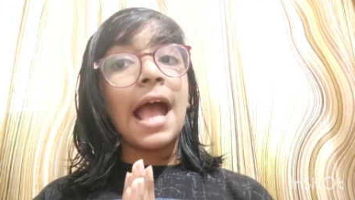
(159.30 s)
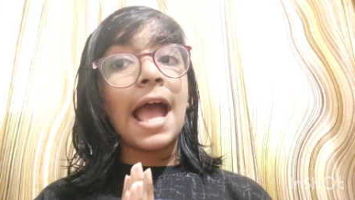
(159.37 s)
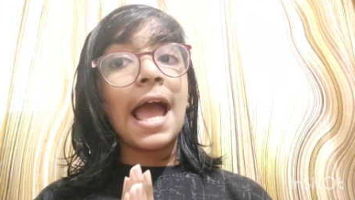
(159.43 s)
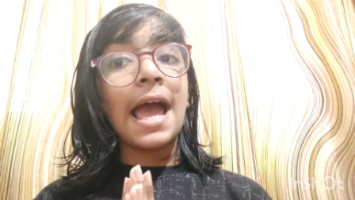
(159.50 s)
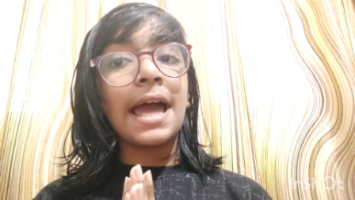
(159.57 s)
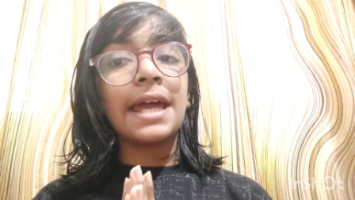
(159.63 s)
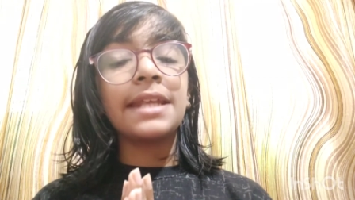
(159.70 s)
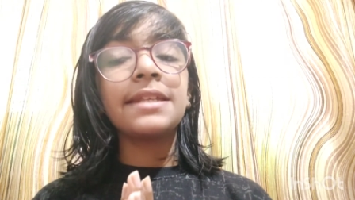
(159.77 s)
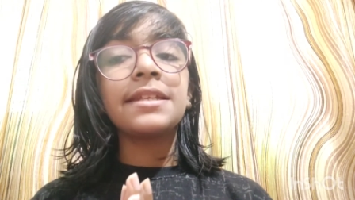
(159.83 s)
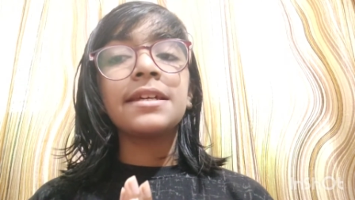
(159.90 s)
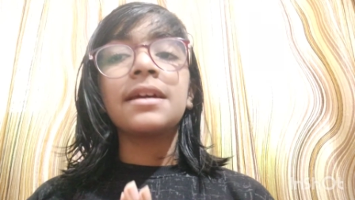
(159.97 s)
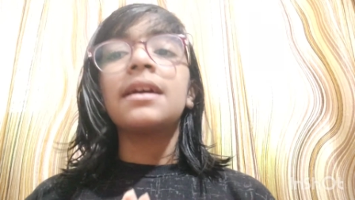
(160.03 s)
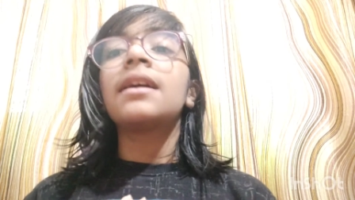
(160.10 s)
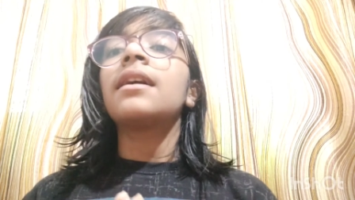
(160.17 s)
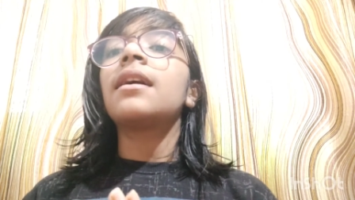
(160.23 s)
And
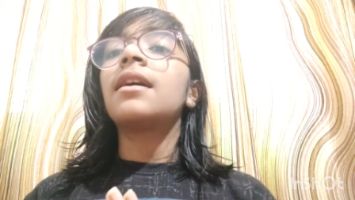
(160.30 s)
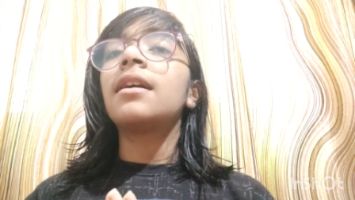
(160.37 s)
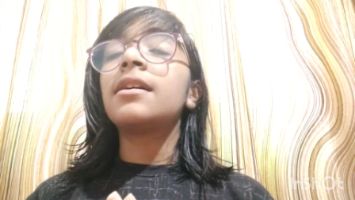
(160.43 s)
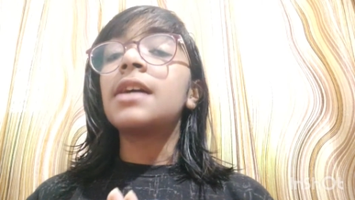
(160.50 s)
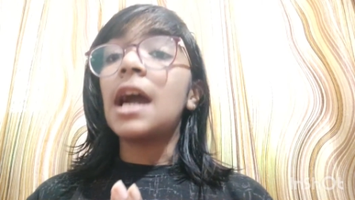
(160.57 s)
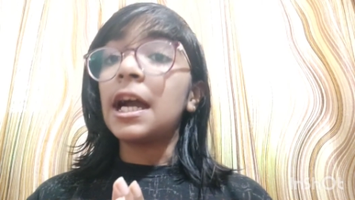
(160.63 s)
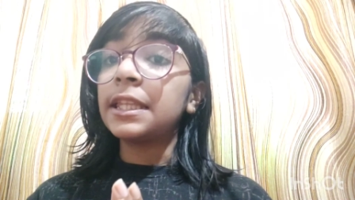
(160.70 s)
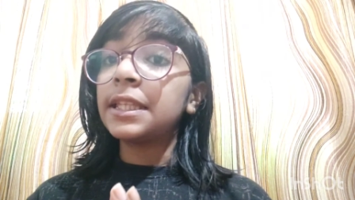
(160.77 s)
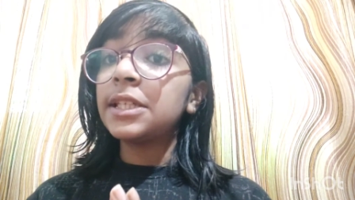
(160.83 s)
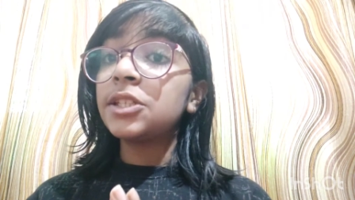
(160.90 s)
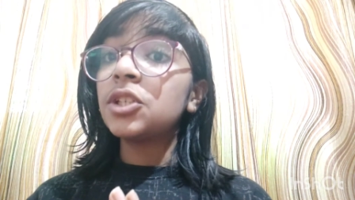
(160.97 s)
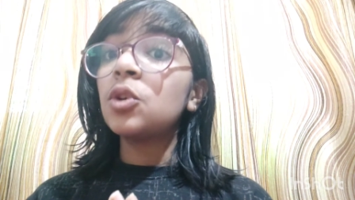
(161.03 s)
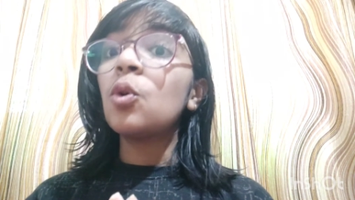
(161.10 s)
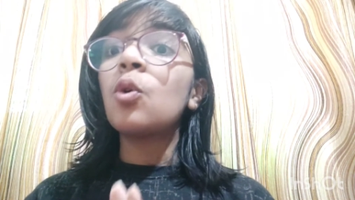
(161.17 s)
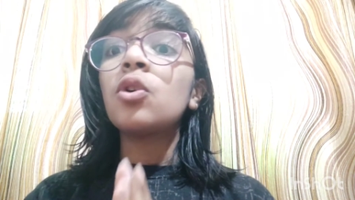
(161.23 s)
uh,
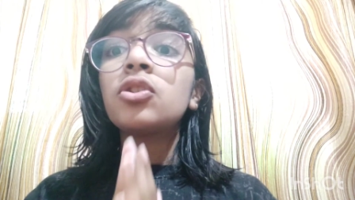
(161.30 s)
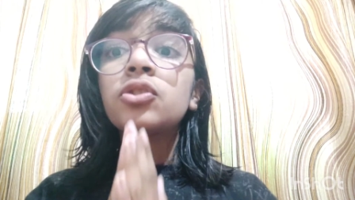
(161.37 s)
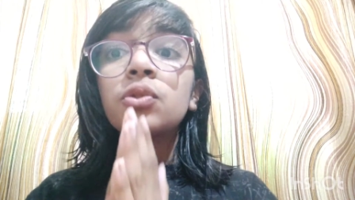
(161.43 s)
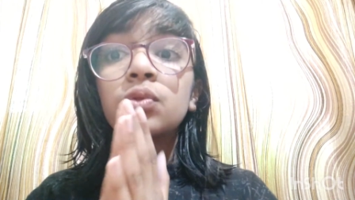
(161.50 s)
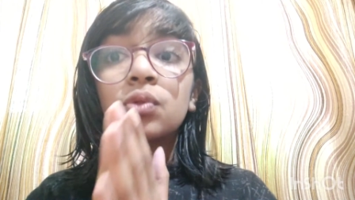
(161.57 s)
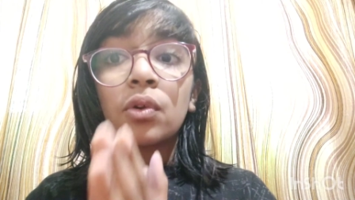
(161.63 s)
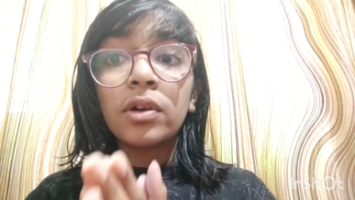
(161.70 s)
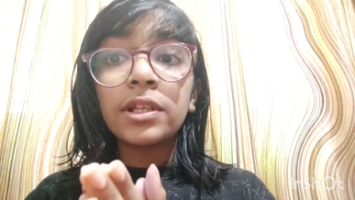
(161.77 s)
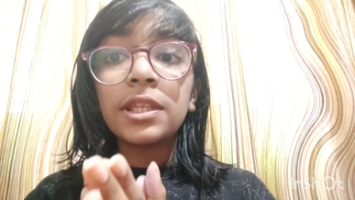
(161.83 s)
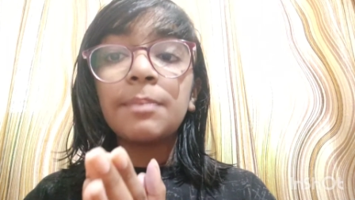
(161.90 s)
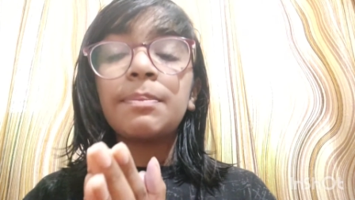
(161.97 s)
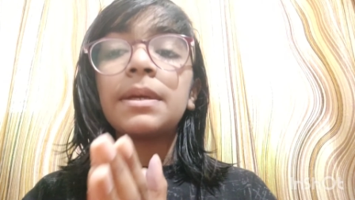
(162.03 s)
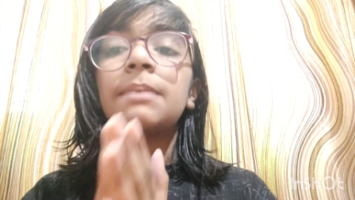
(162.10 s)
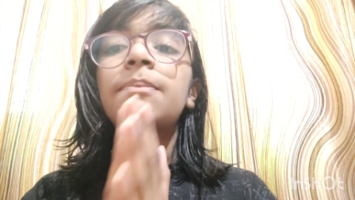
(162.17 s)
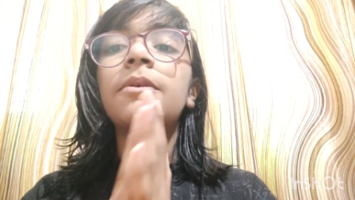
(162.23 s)
Gandhiji also taught the
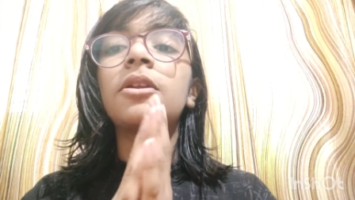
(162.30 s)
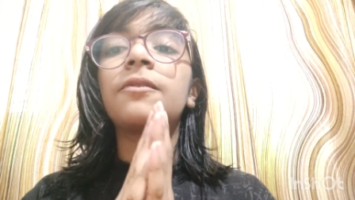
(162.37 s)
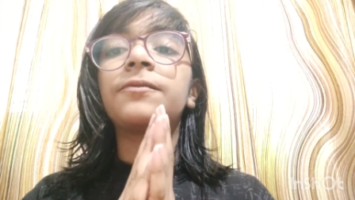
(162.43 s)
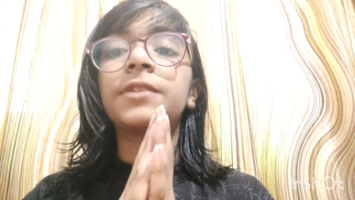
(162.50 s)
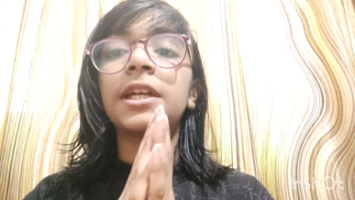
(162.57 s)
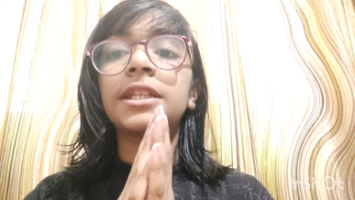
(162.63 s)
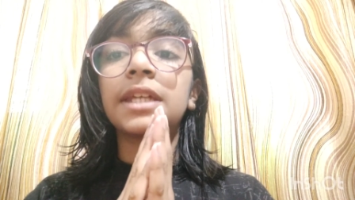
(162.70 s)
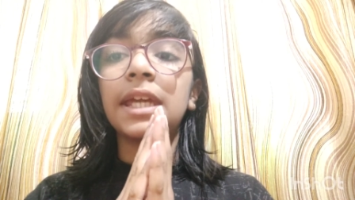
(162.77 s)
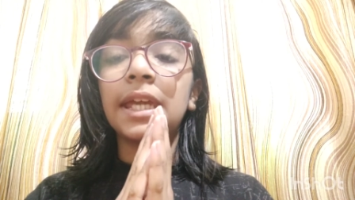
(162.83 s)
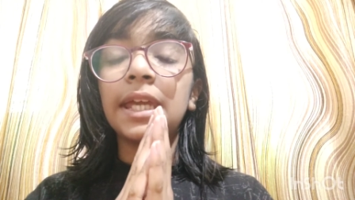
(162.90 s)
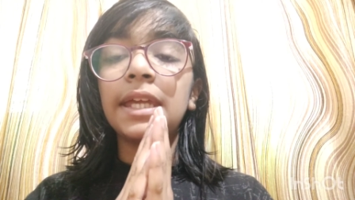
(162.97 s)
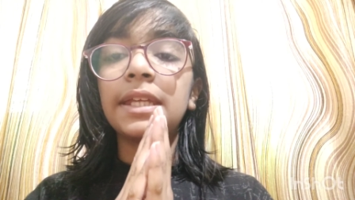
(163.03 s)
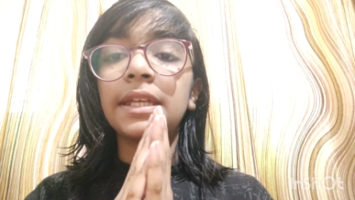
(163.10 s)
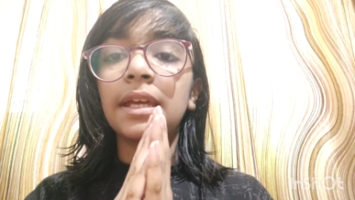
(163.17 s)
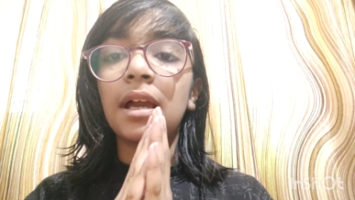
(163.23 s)
people of that
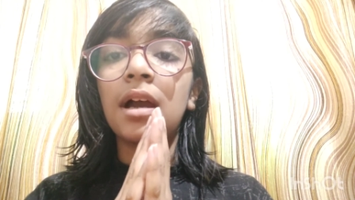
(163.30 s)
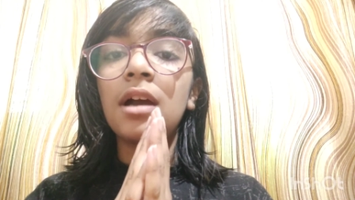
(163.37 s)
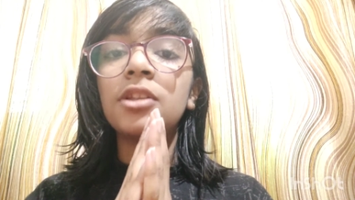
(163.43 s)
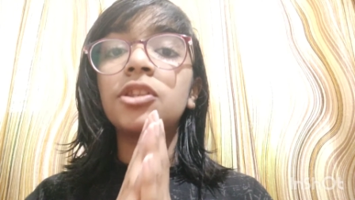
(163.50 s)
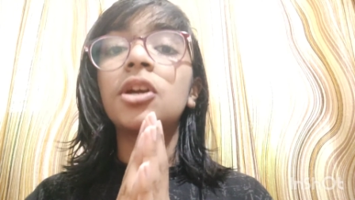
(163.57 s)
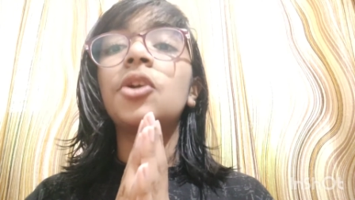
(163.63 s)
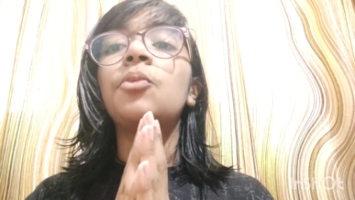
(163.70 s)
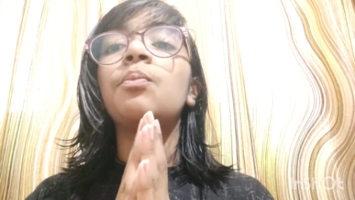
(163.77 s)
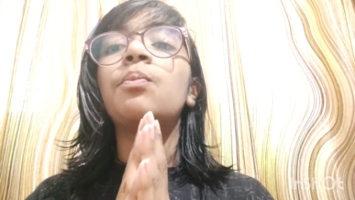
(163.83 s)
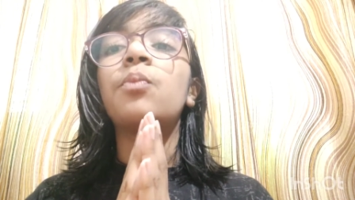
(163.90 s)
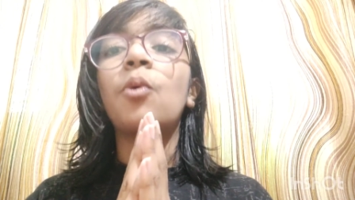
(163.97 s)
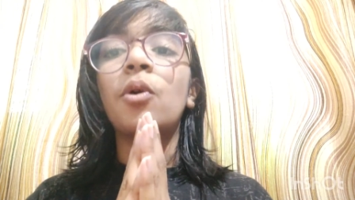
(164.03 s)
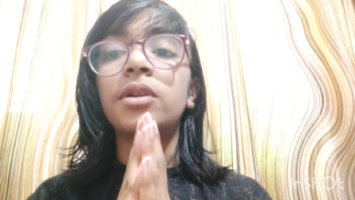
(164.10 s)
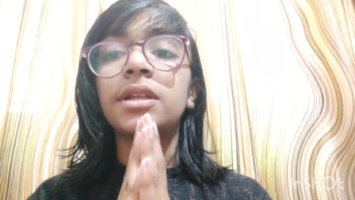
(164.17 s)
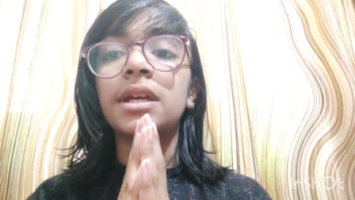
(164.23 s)
area the
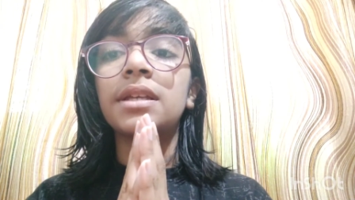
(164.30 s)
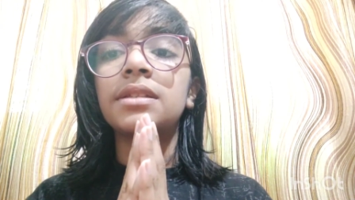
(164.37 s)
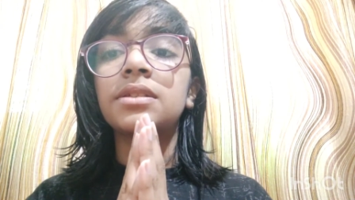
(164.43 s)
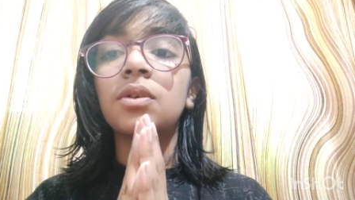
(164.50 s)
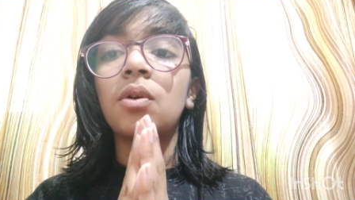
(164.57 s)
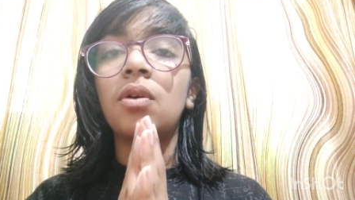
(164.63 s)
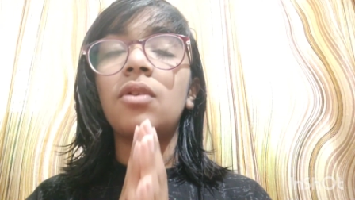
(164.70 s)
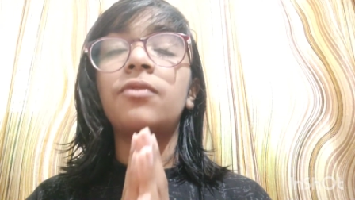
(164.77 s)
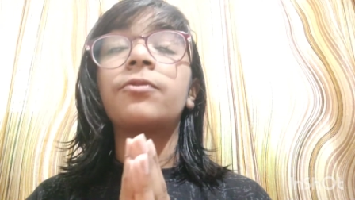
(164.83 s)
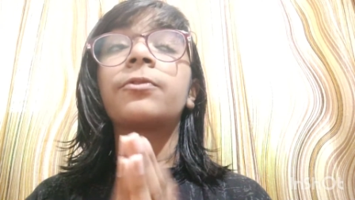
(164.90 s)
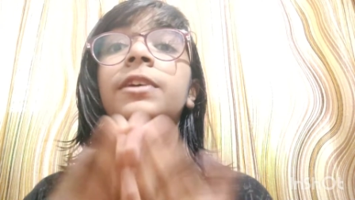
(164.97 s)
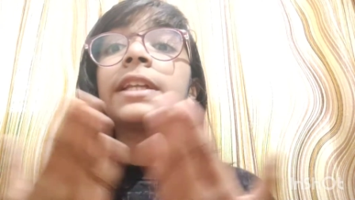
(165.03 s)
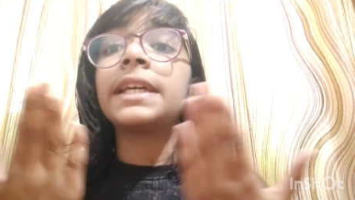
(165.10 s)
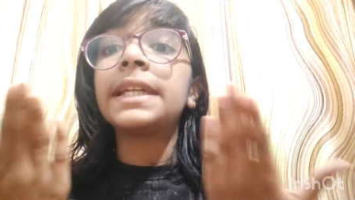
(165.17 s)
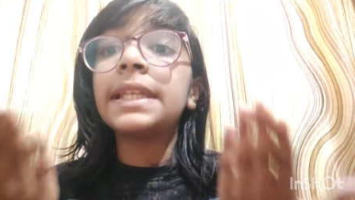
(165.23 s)
importance of
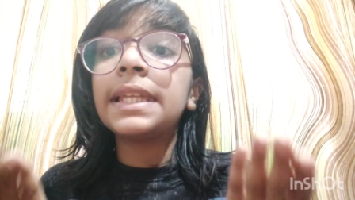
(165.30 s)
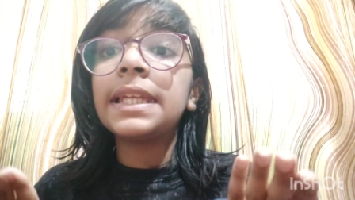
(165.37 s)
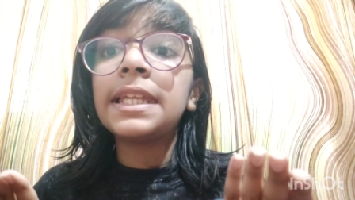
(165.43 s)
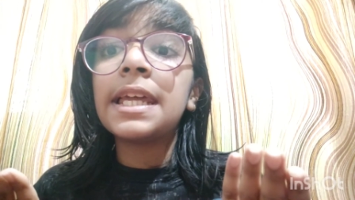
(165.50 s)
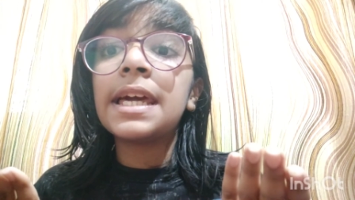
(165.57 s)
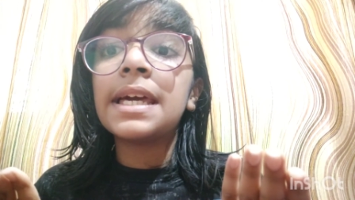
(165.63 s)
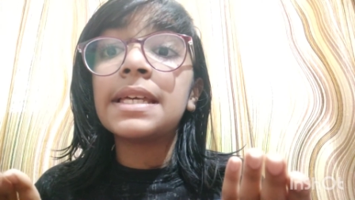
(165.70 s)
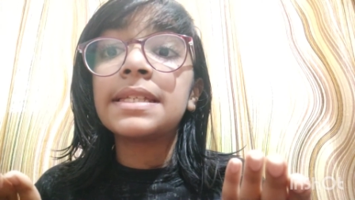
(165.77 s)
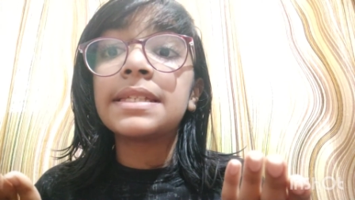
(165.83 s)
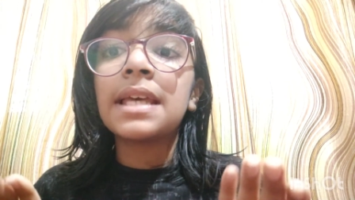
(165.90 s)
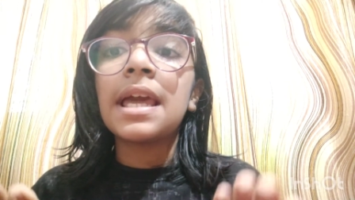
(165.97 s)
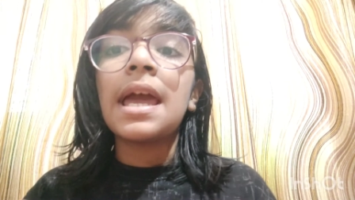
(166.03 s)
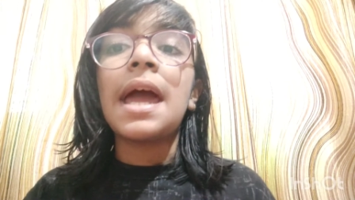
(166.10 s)
cleanliness